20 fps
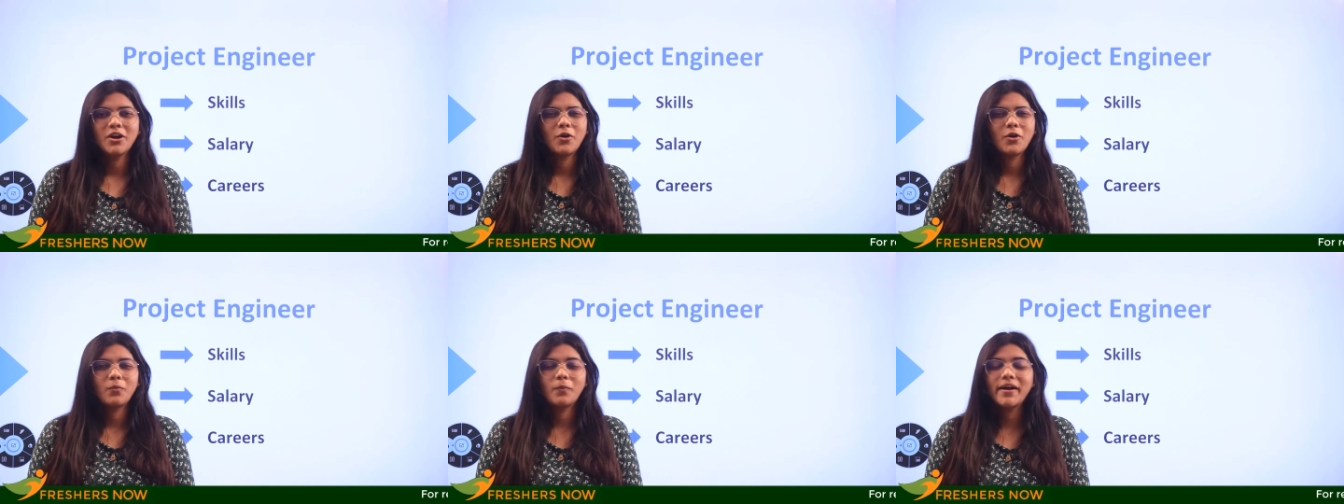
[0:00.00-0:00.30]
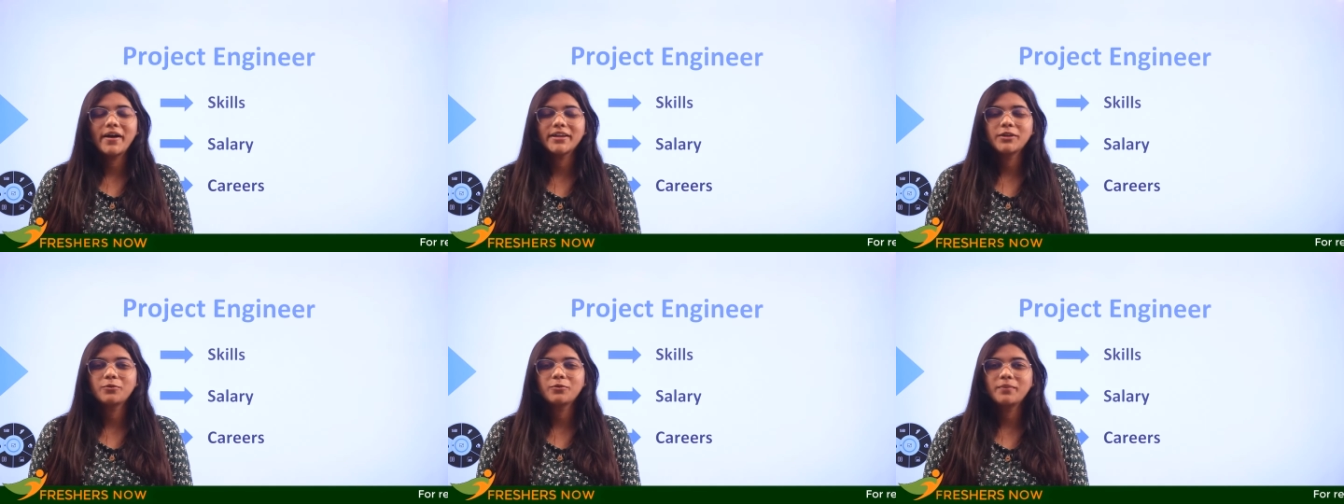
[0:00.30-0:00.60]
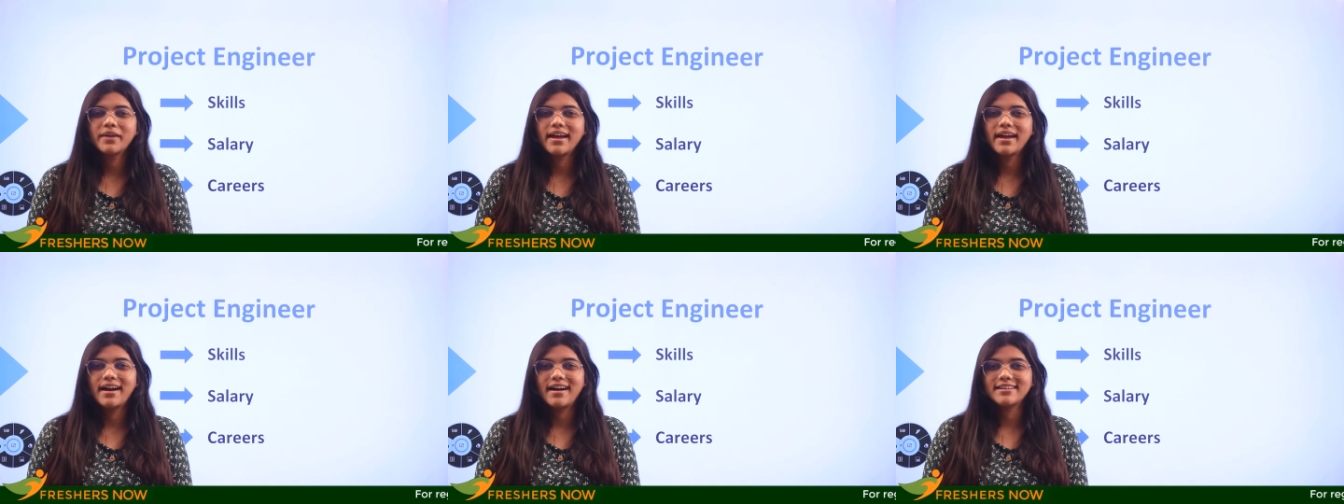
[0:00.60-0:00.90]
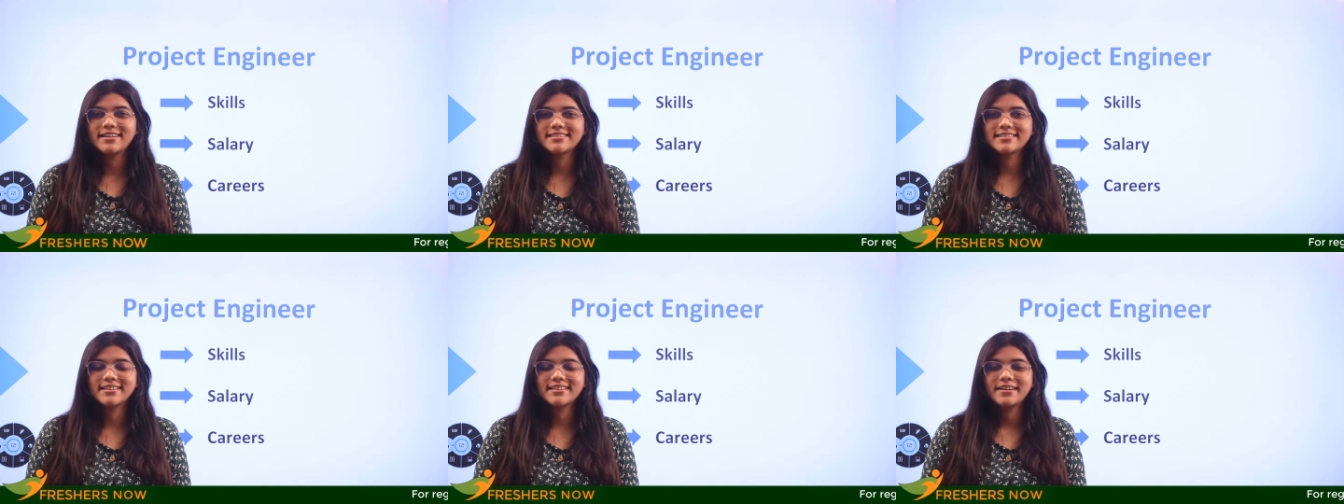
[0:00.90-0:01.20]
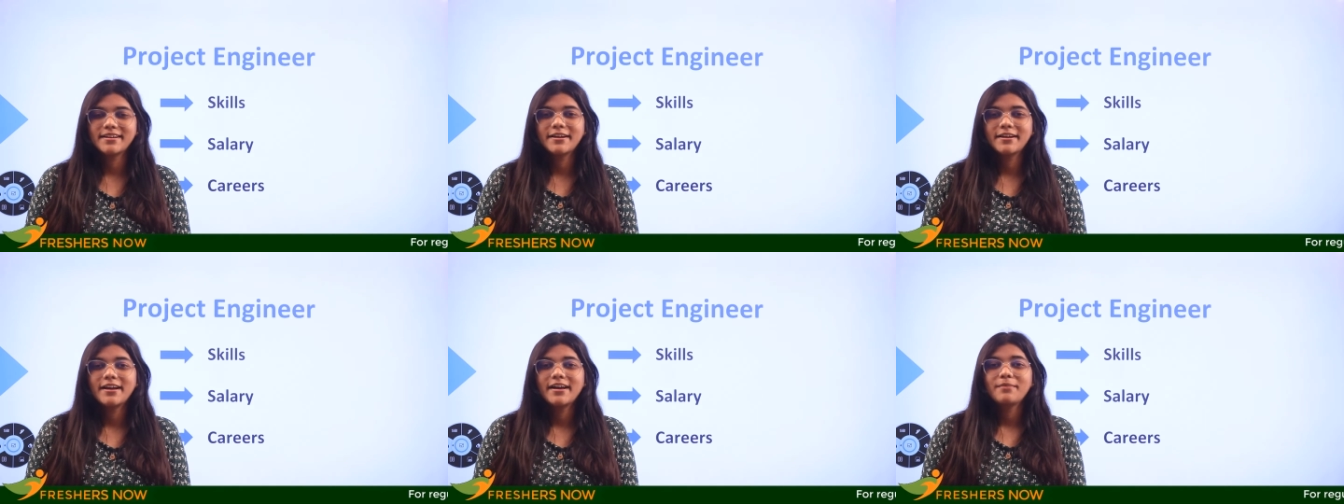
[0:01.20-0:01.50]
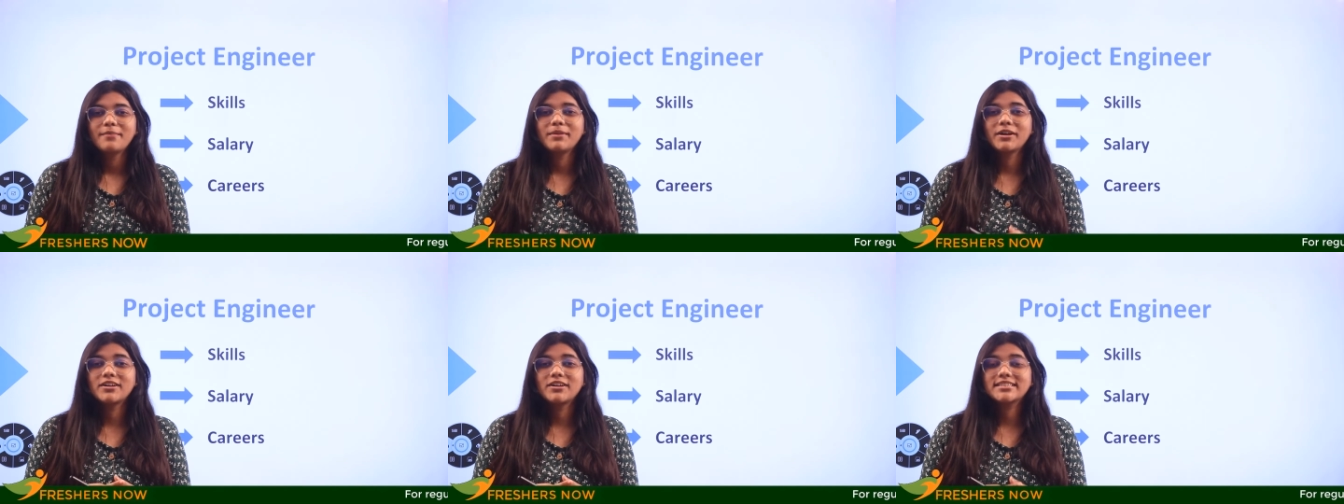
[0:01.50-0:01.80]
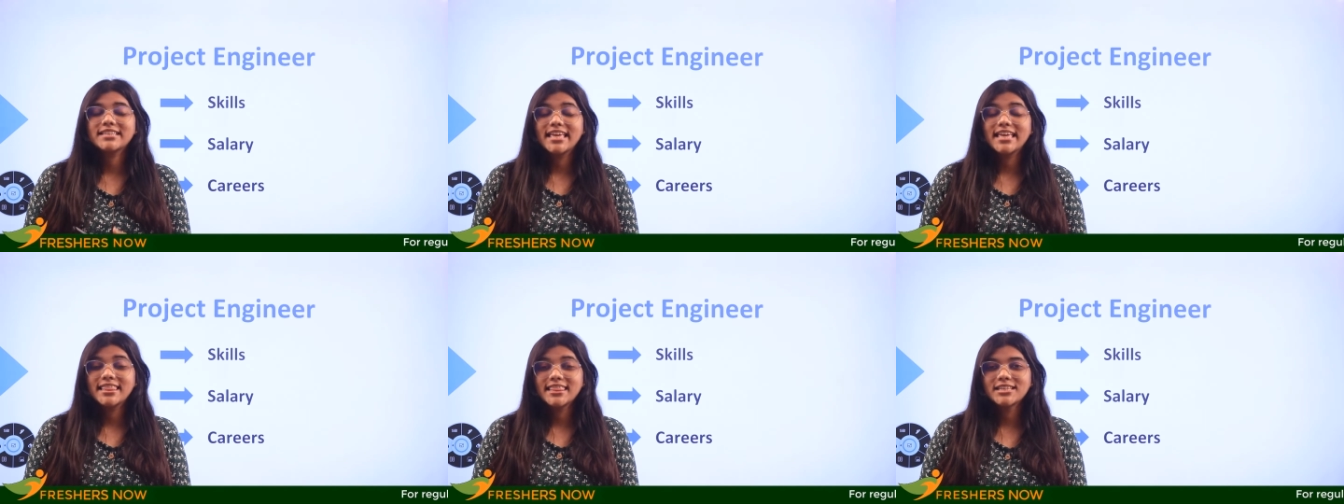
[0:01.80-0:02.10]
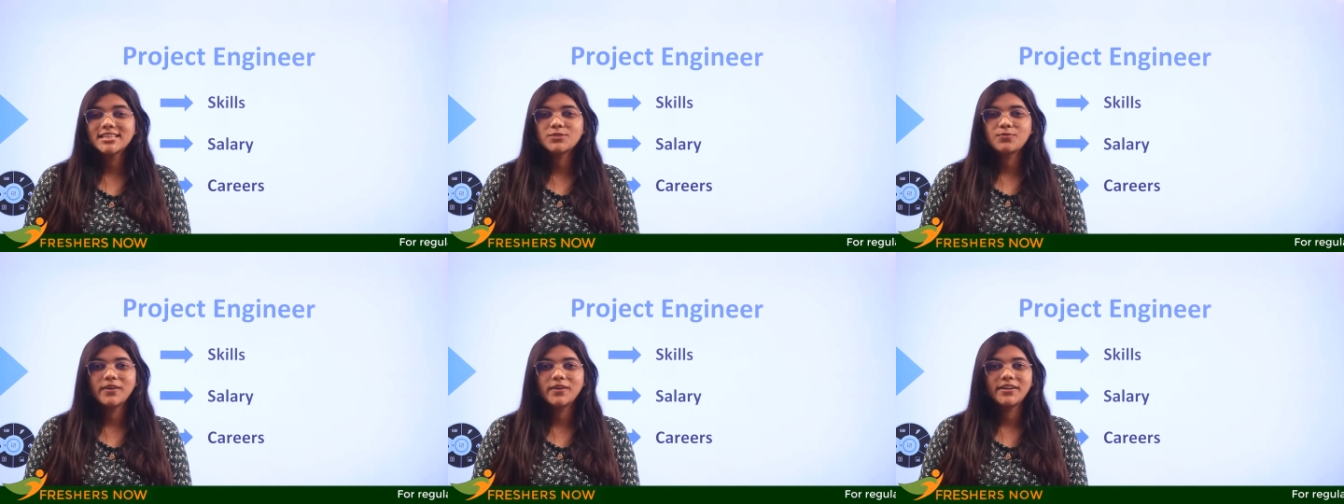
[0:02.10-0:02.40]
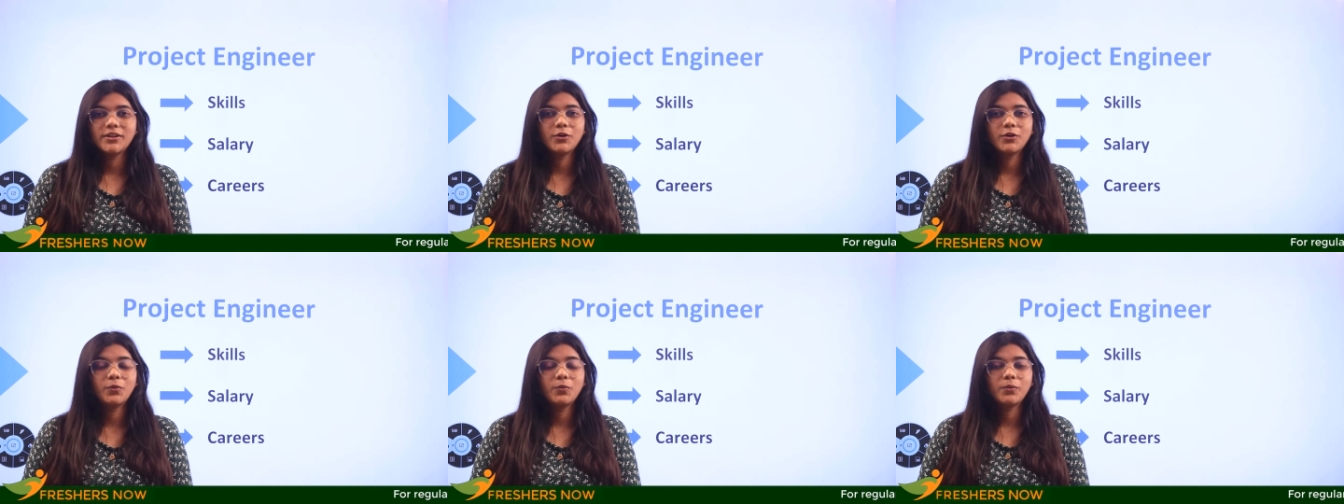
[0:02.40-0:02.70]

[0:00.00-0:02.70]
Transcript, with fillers: Why, you may ask? Because in this video,